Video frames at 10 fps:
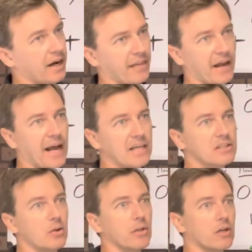And that has to
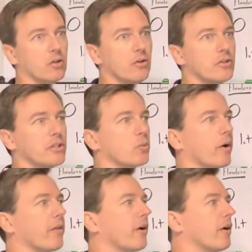do with inclusions,
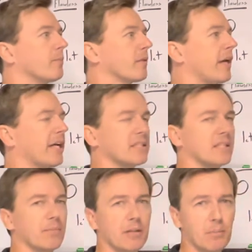whether it's
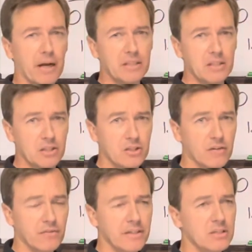something that breaks the
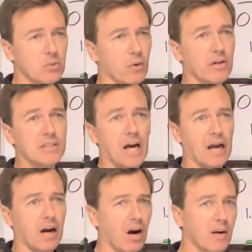surface, whether it's
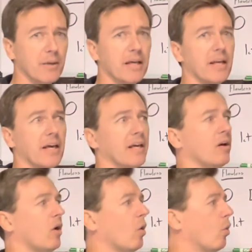got carbon in it,
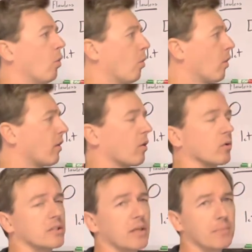
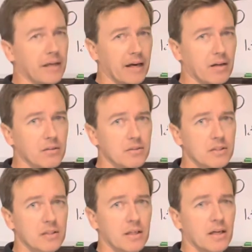or something
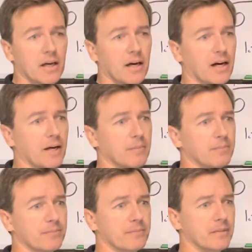else.
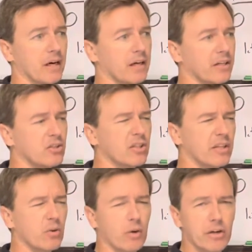
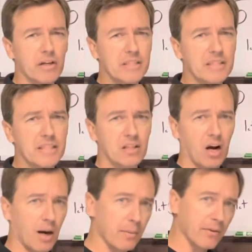Usually what you're going to see is the
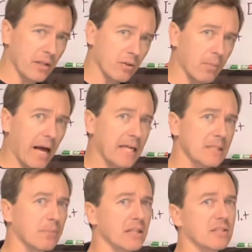carbon, the little black
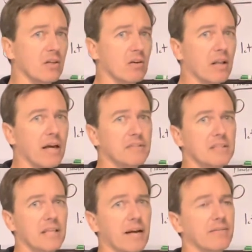spots that are left
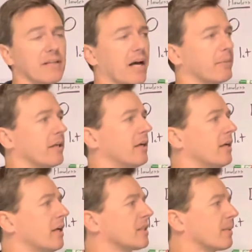inside of a diamond.
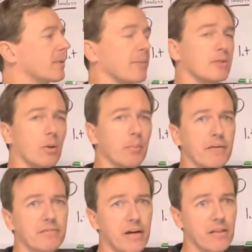Sometimes there will be
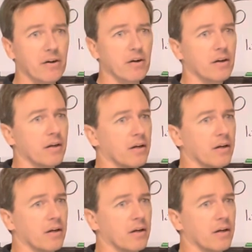a feather.